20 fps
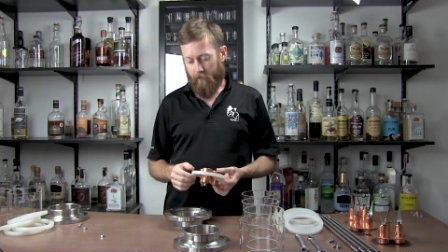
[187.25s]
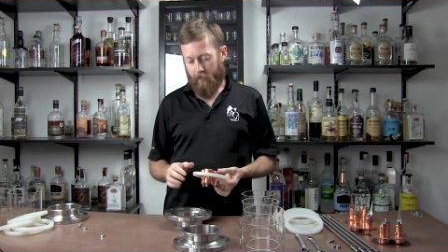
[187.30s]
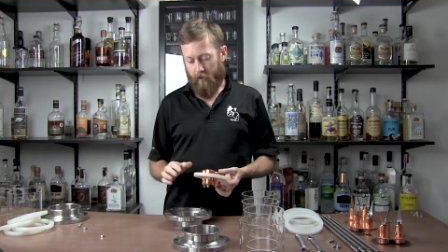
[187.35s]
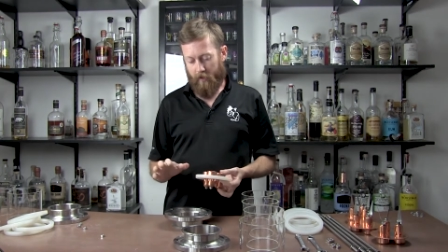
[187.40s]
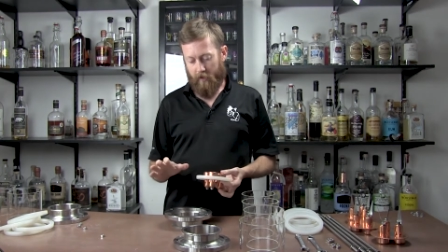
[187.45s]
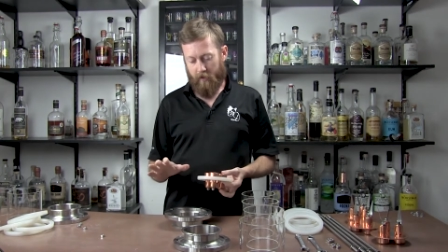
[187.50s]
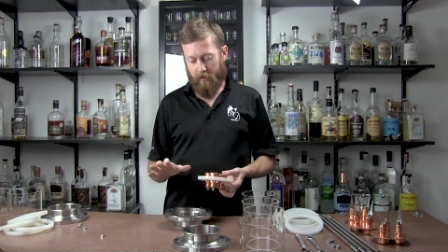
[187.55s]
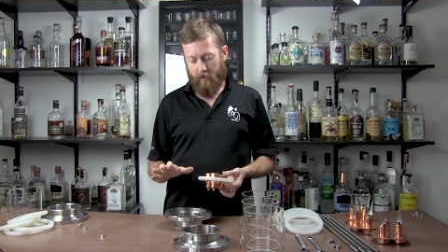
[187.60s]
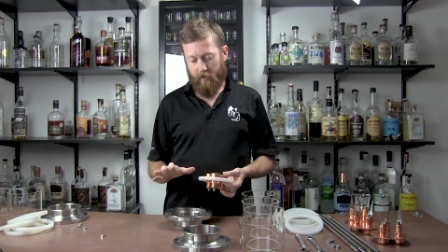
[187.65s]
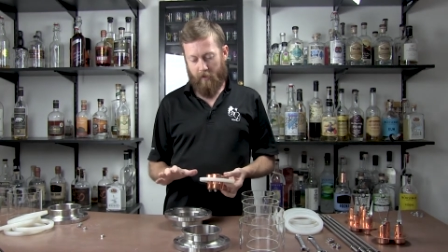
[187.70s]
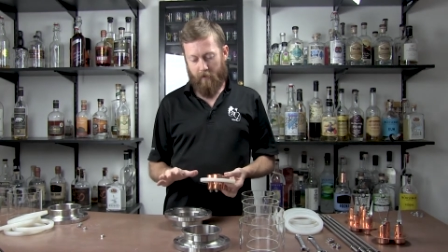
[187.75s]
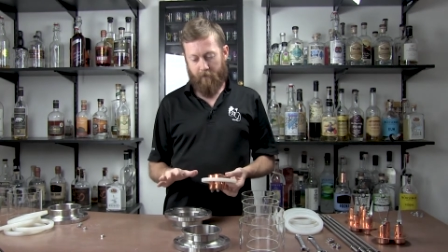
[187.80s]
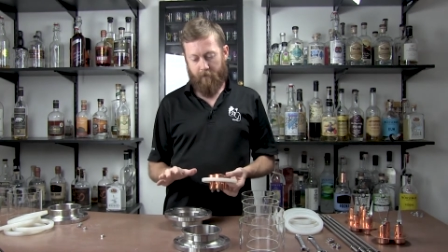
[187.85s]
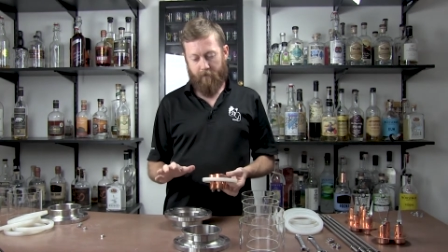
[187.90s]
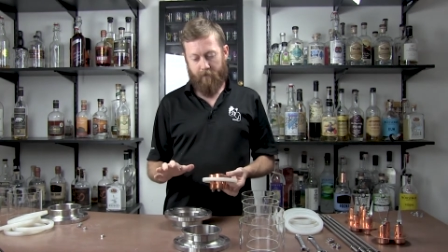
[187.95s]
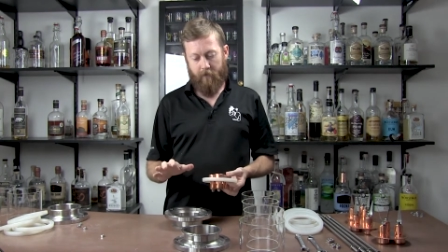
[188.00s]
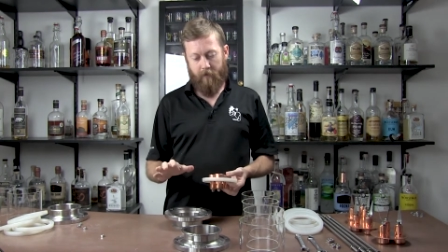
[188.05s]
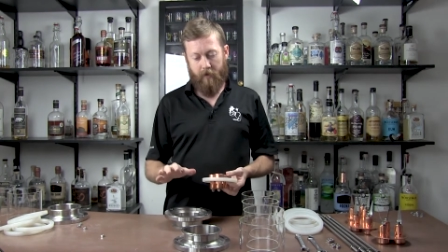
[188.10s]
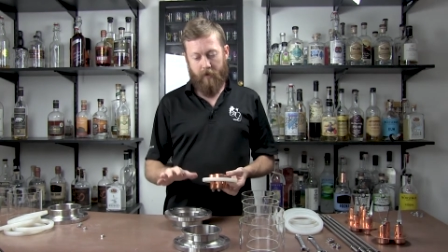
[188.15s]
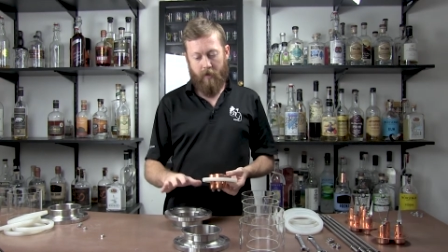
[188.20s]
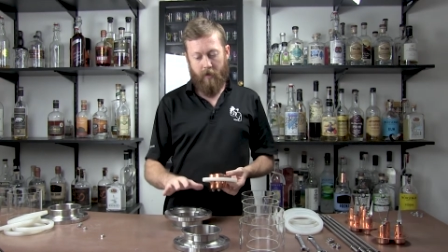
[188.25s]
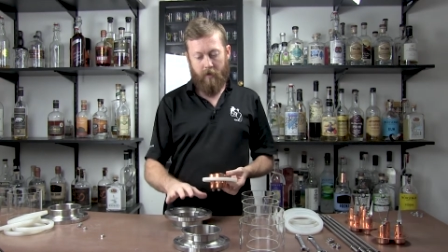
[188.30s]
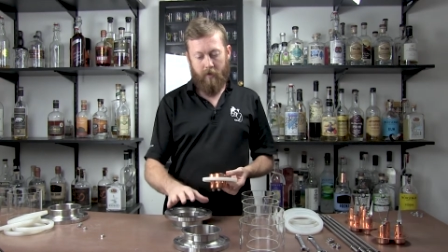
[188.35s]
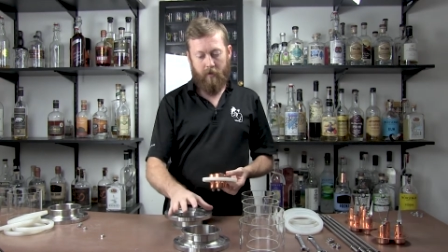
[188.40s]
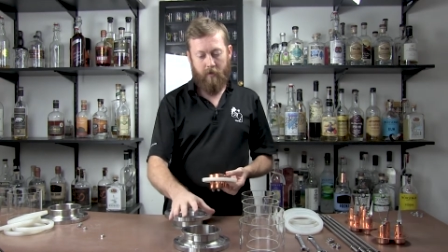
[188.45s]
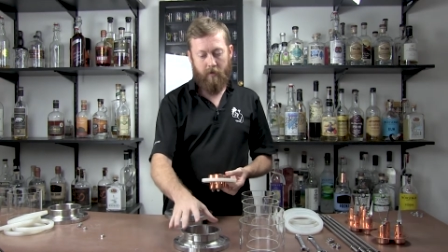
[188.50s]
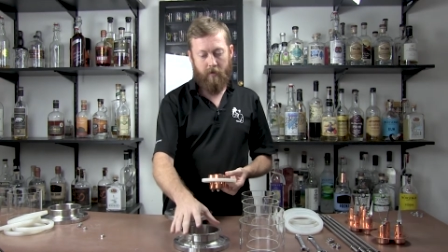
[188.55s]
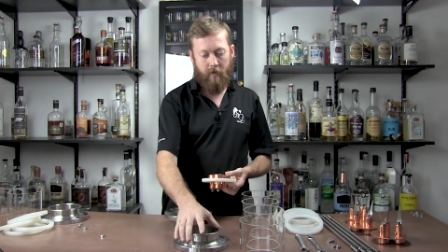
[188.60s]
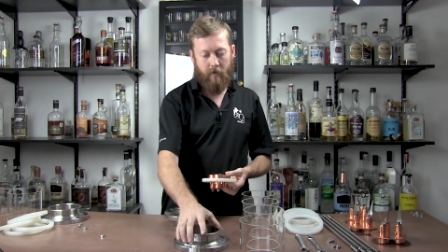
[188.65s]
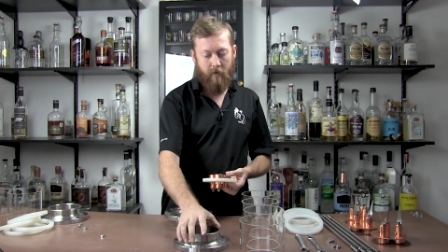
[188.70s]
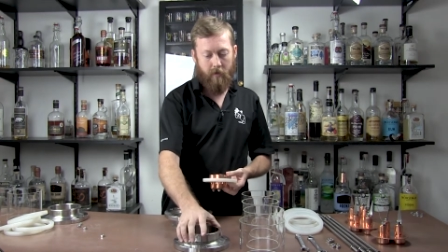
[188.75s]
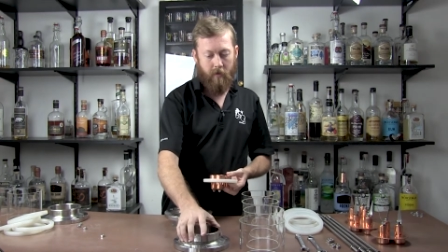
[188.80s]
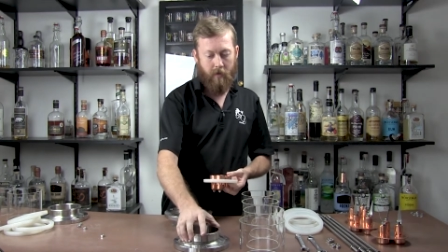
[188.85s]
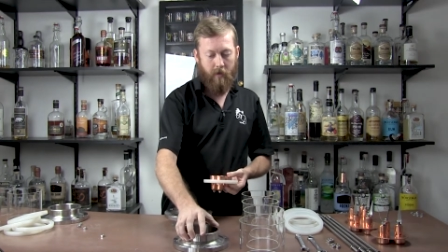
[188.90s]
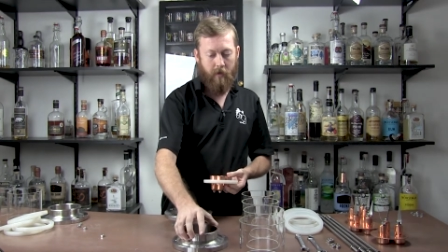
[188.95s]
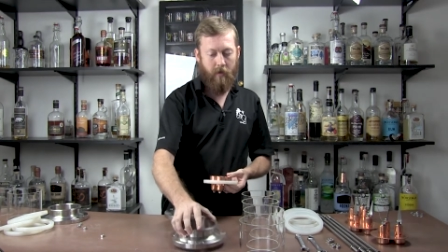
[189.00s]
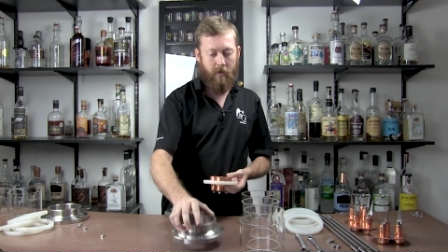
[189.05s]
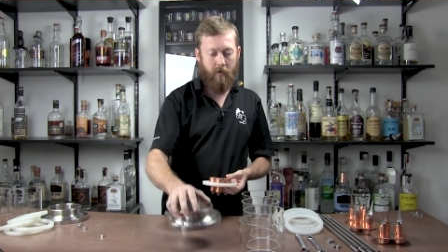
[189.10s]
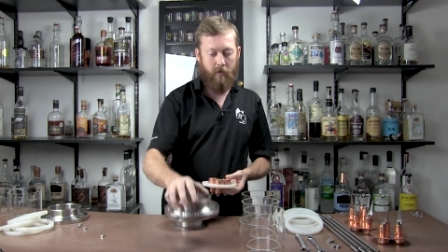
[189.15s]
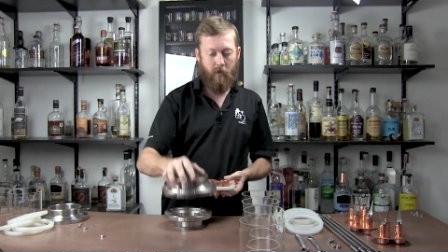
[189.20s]
because if this
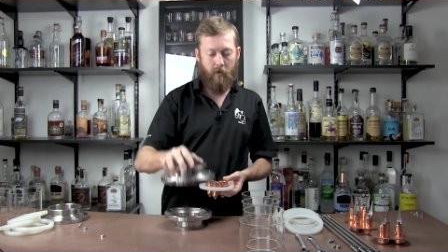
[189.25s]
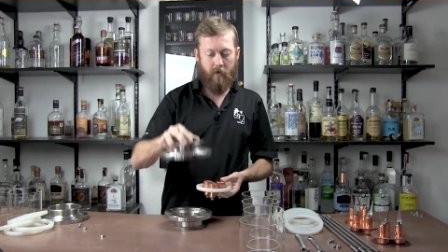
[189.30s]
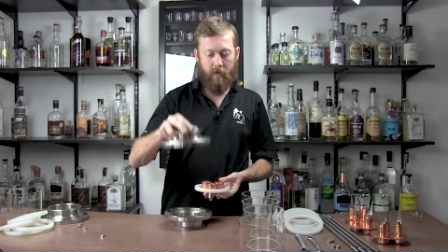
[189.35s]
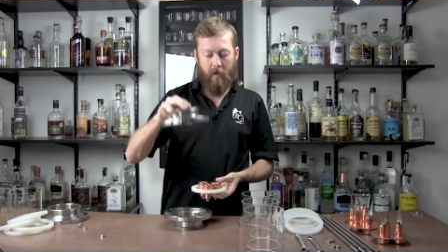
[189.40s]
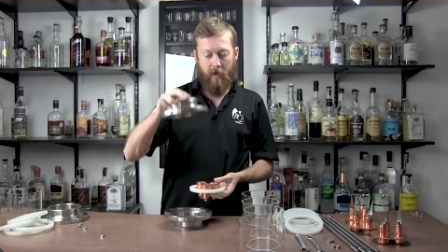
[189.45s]
is your